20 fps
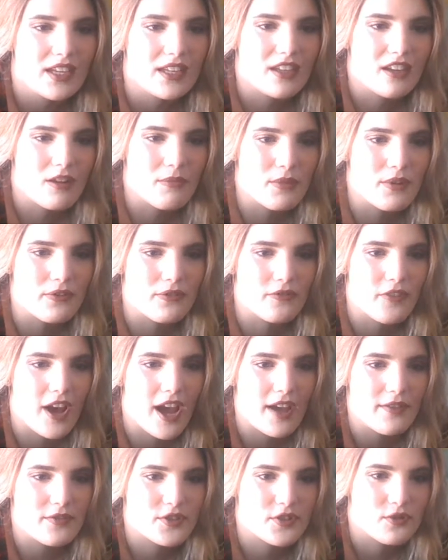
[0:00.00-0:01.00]
Number
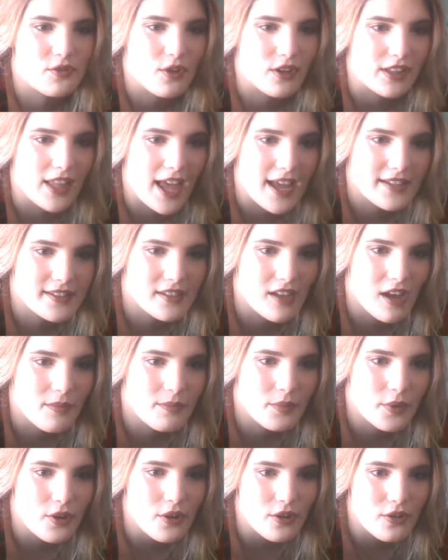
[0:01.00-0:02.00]
five, Snorlax, a
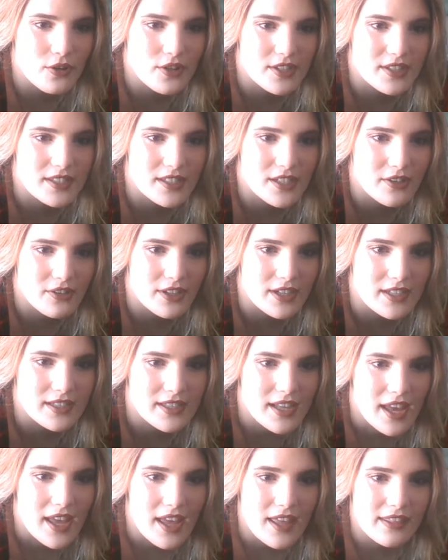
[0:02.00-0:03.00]
book or
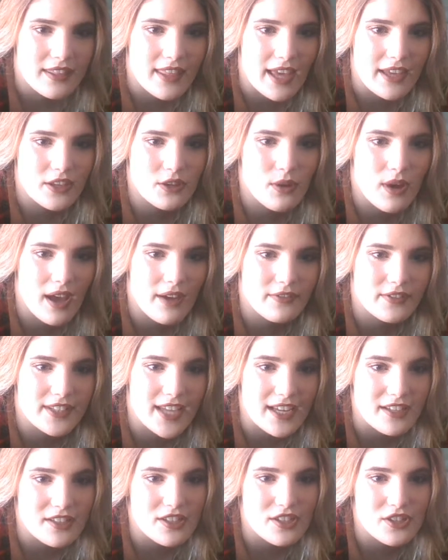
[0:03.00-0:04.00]
series that you have
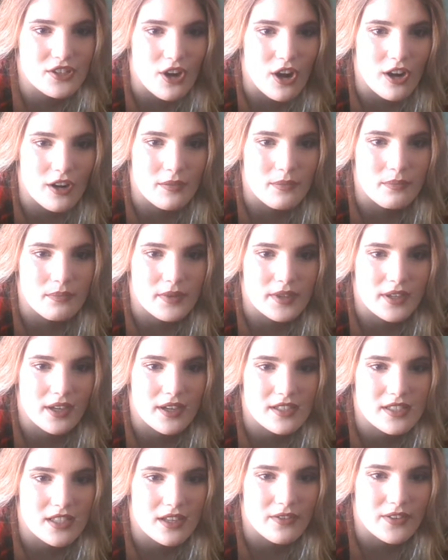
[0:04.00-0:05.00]
yet to start
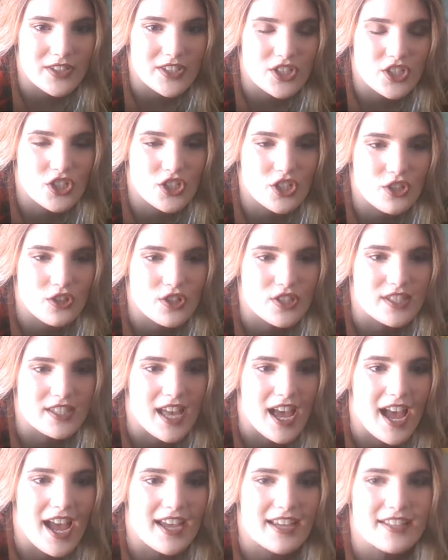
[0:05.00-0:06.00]
because of its sheer
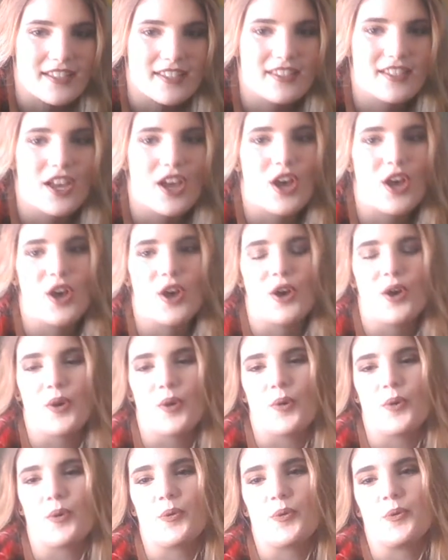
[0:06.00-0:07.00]
size.
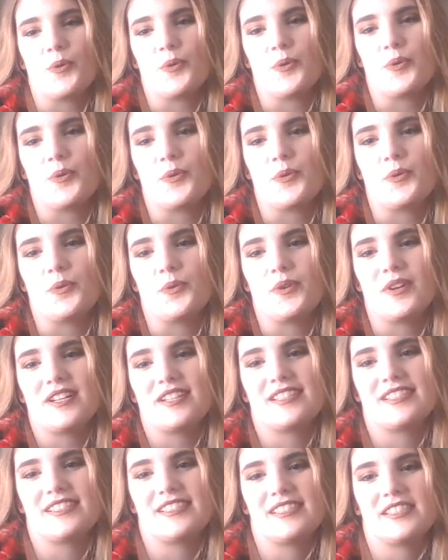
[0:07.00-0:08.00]
Ooh.
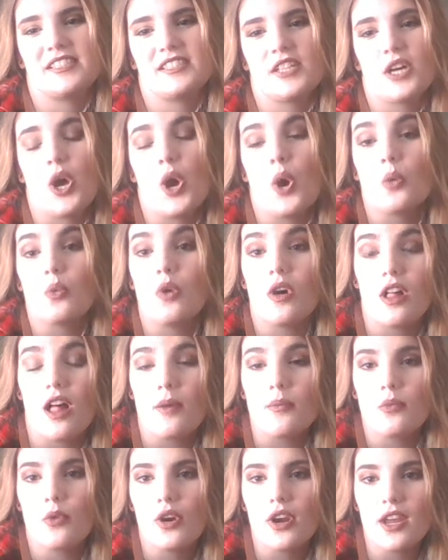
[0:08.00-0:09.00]
Well,
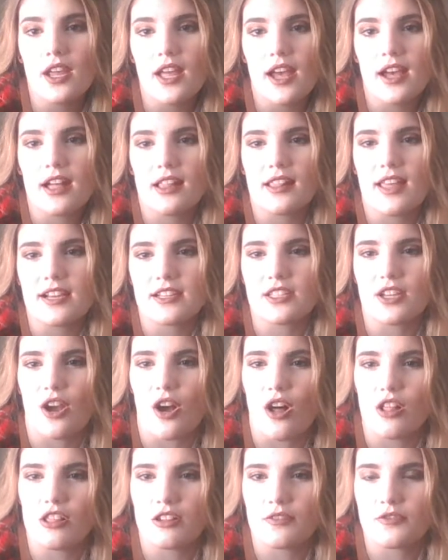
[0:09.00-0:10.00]
I'm working on collecting
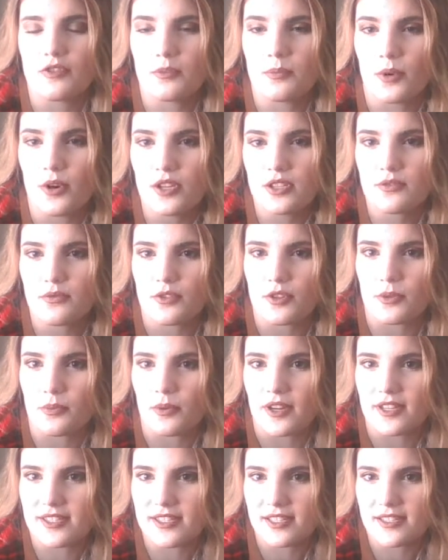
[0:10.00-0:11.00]
all of the books for the
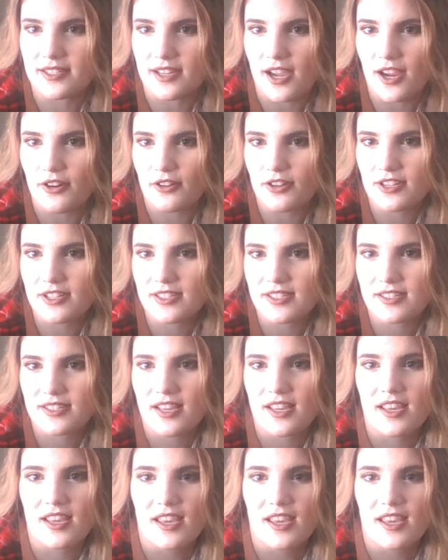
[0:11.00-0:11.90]
Princess Diaries.